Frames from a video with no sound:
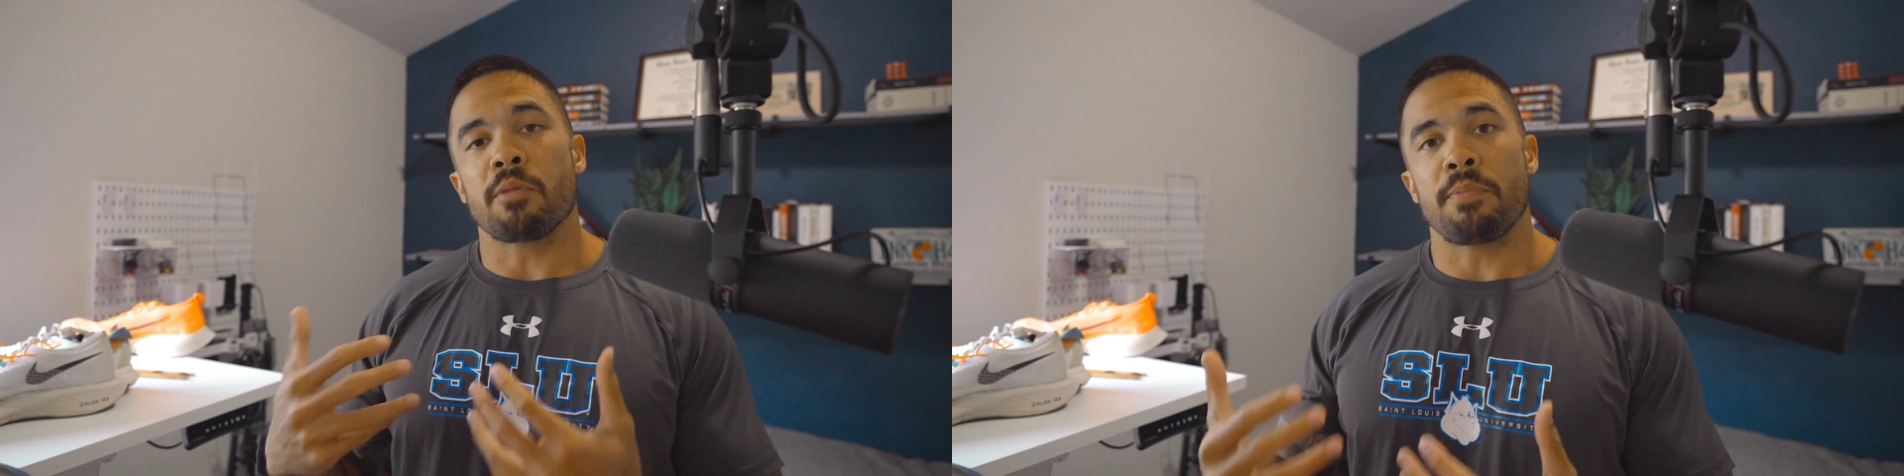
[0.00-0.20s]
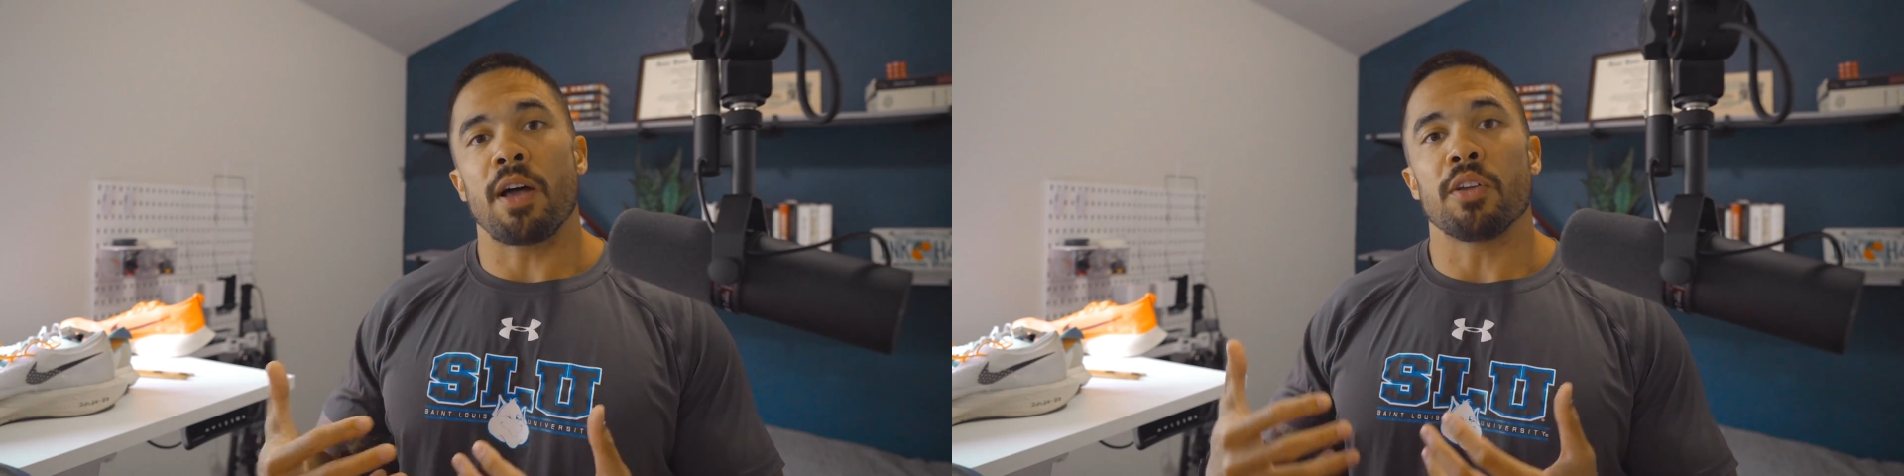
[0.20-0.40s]

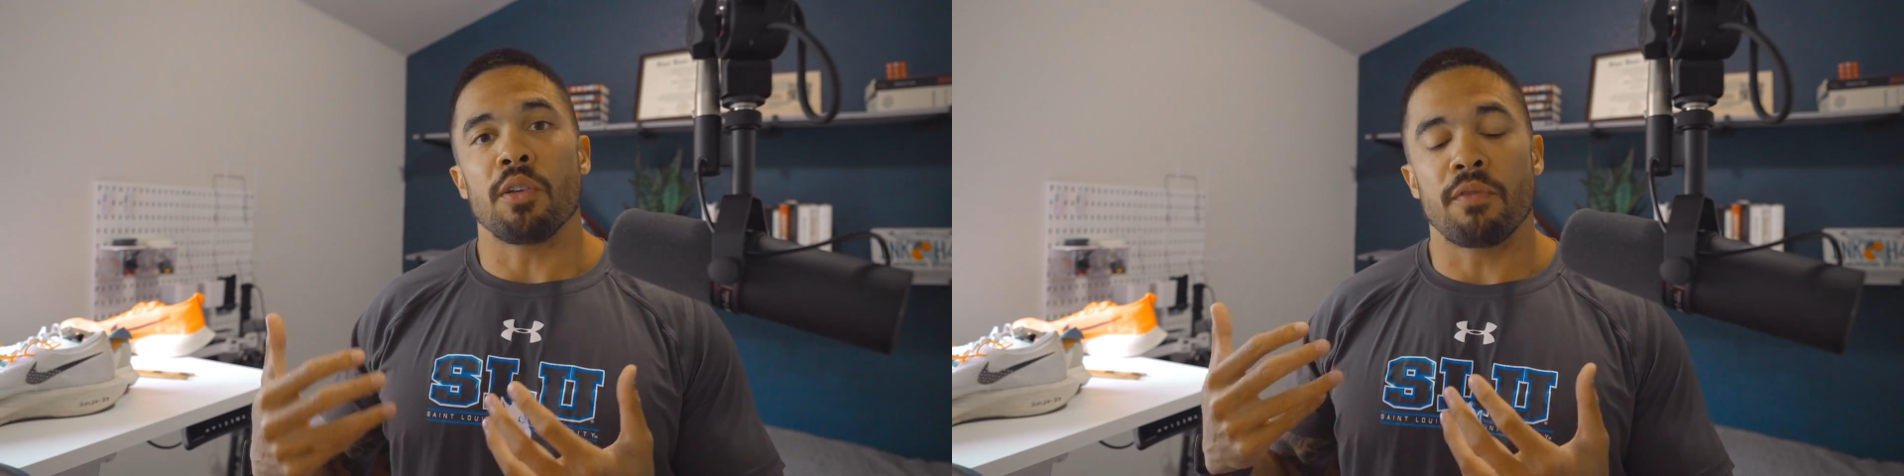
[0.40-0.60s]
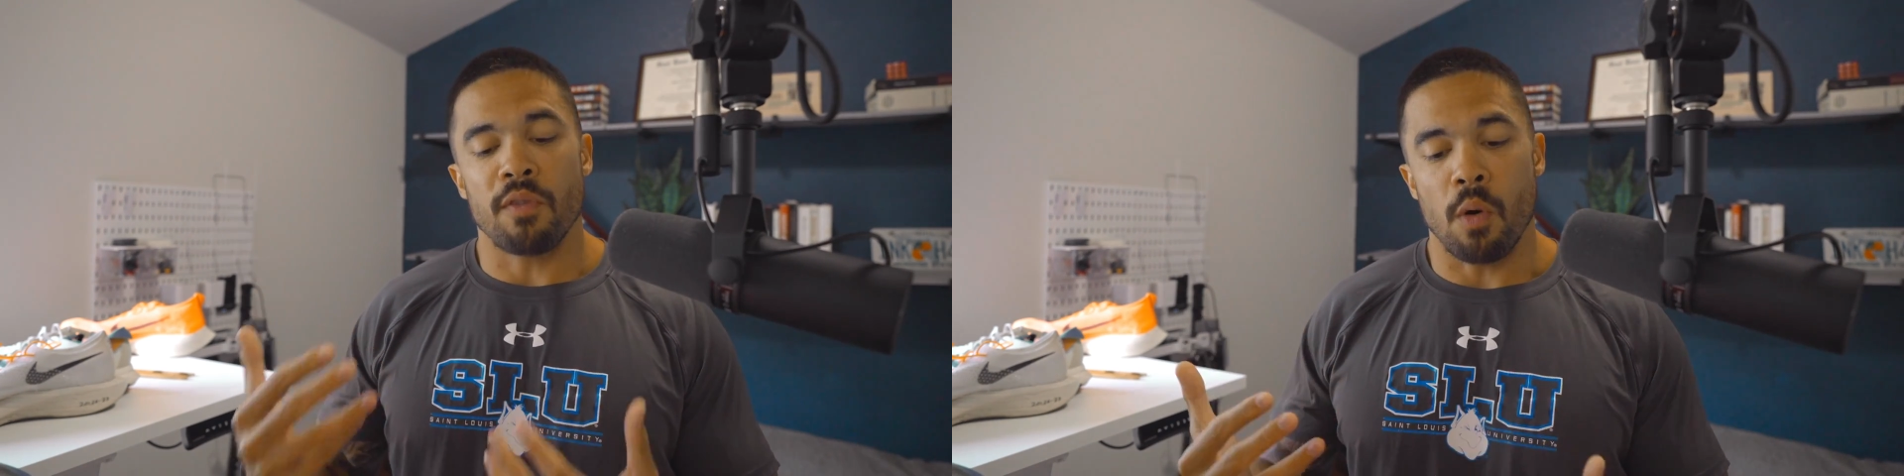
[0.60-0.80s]
propel
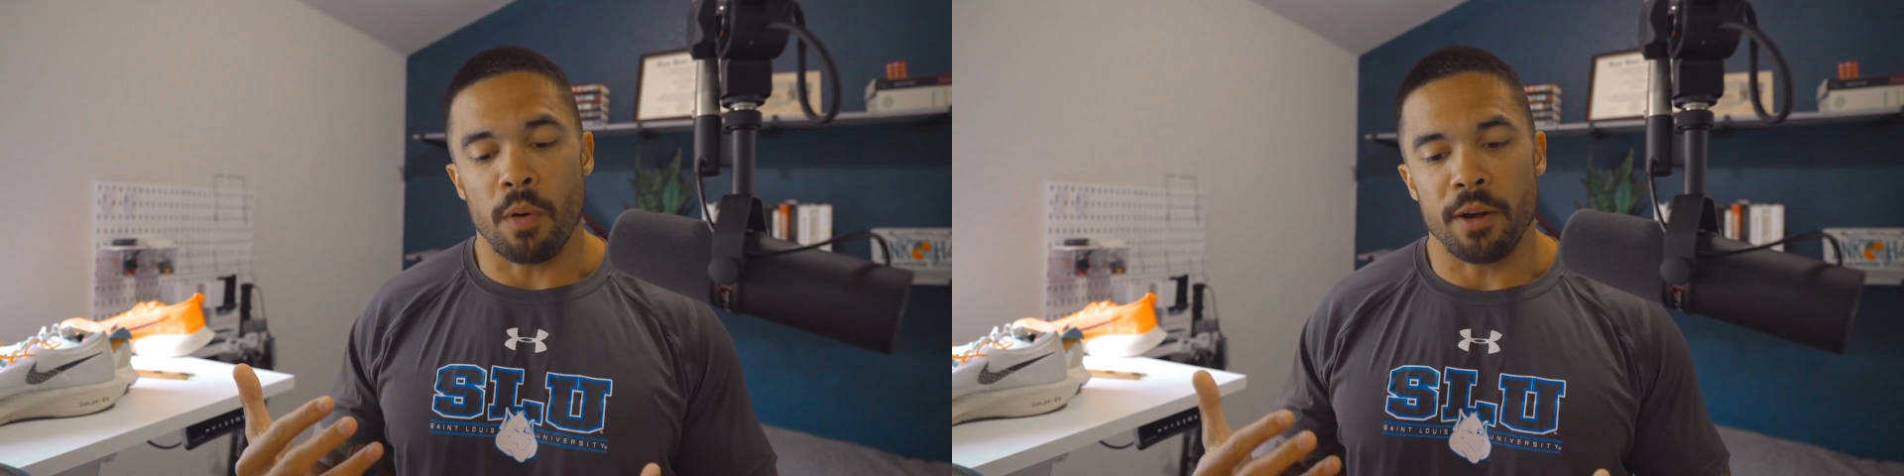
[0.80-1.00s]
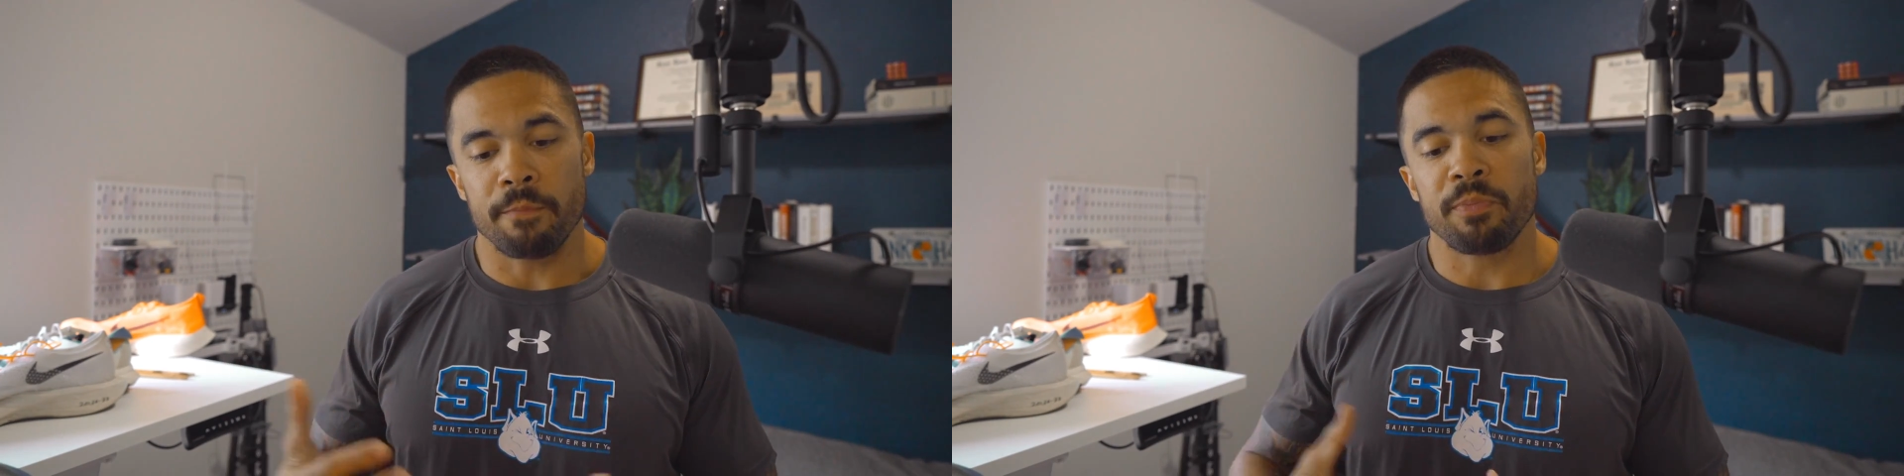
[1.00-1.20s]
you
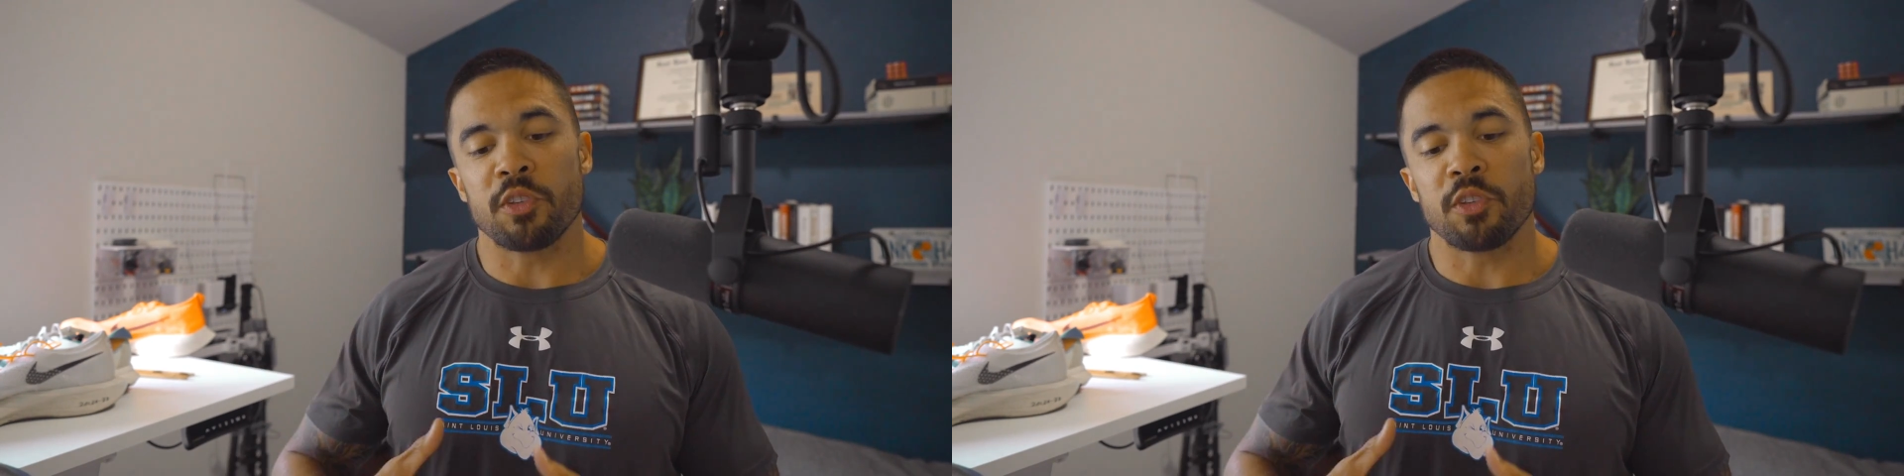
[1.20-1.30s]
forward.